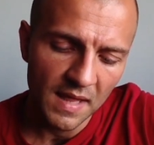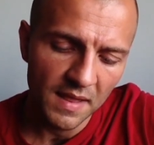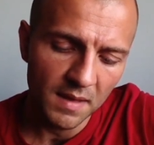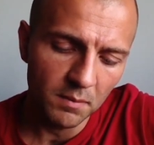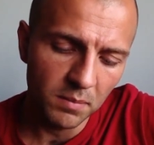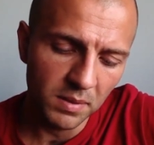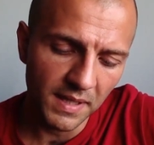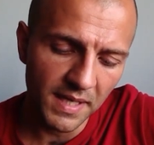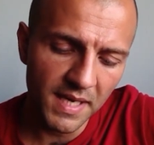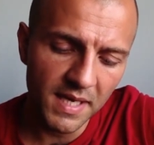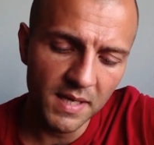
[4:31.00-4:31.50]
The
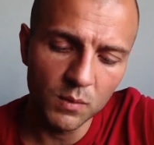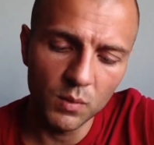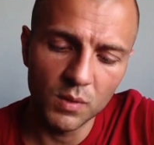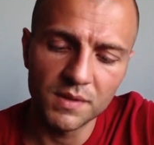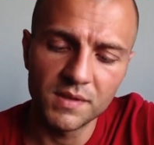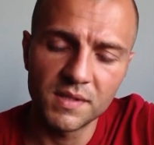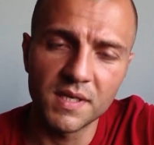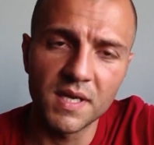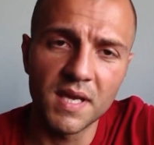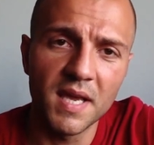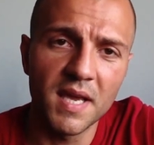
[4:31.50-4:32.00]
blade,
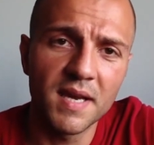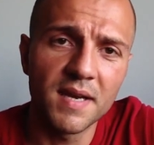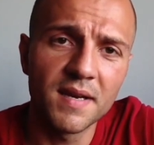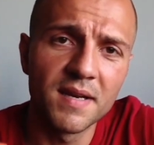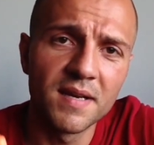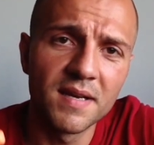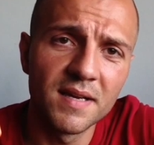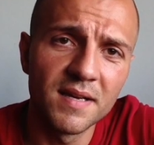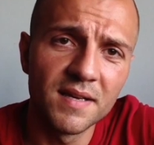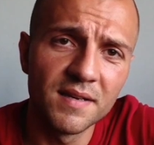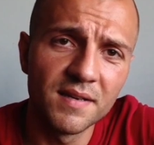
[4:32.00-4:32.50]
once
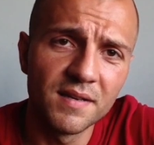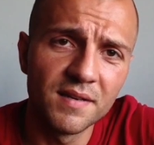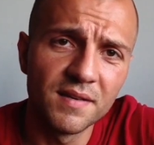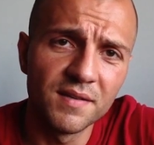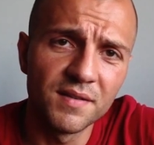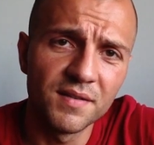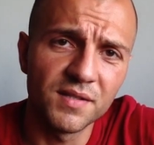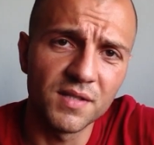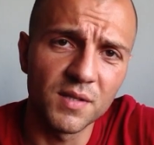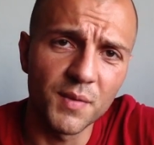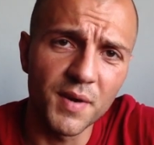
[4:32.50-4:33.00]
again,
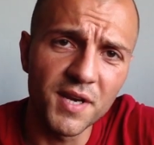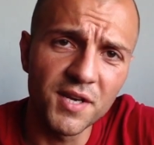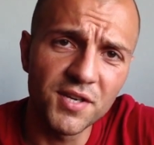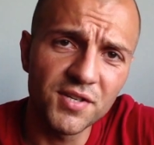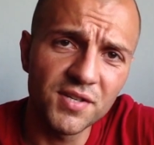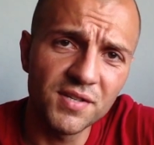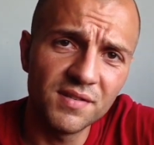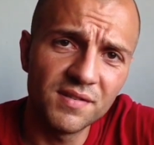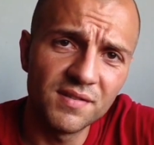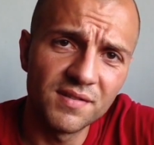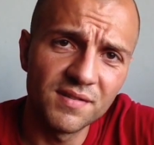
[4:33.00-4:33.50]

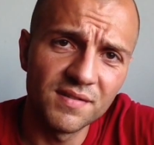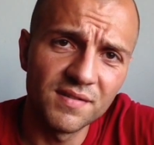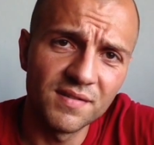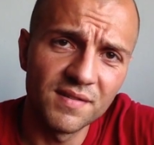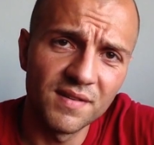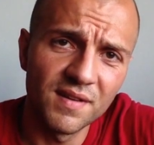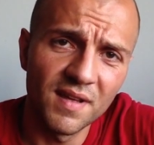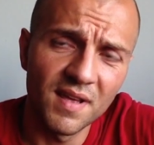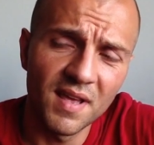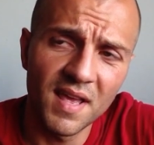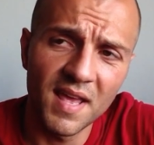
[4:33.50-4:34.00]
serrations
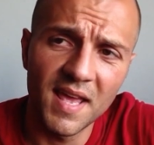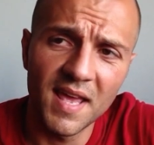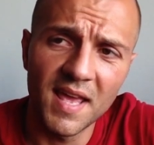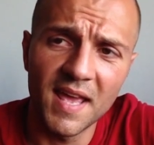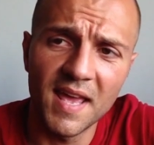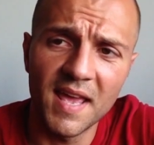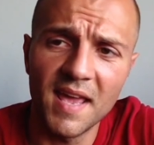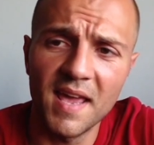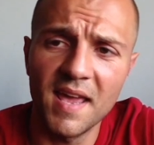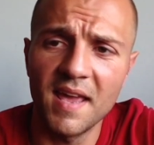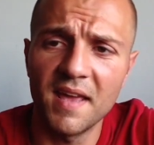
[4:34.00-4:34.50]

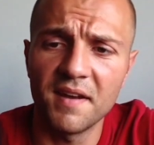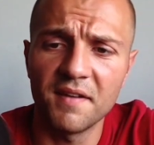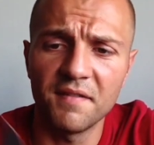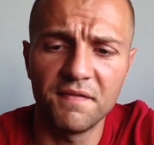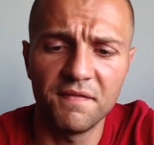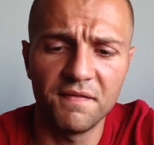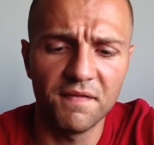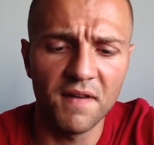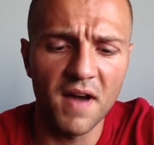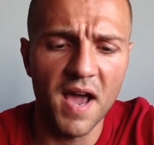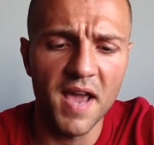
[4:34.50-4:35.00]
and a
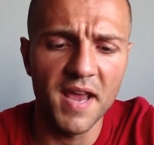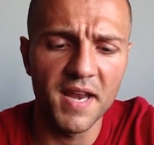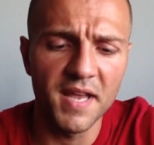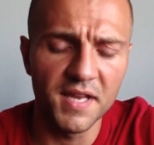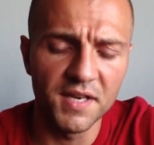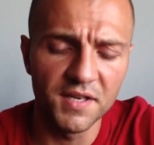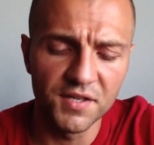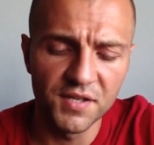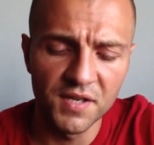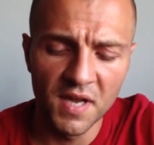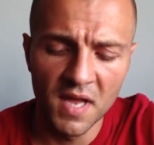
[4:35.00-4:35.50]
fine
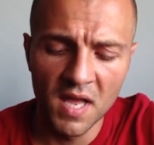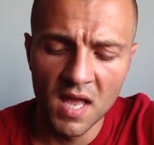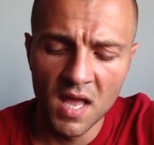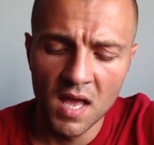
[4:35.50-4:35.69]
edge.